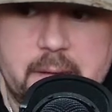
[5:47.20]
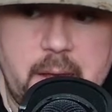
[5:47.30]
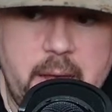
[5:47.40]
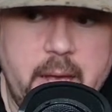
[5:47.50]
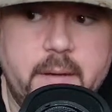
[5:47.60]

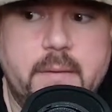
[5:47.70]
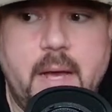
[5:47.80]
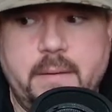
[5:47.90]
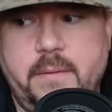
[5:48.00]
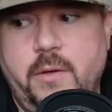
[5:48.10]
And
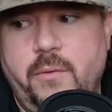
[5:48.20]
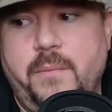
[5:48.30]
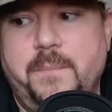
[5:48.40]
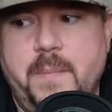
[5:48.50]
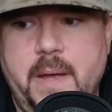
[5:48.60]
I
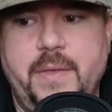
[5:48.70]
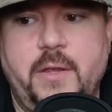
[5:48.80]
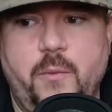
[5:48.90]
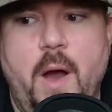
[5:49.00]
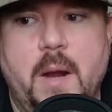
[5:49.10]
think
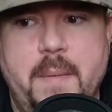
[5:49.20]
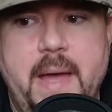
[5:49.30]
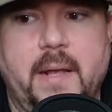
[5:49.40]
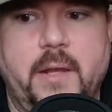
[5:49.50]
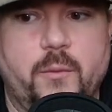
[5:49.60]
you
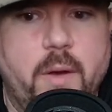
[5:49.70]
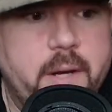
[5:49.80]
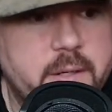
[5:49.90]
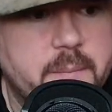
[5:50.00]
automatically run into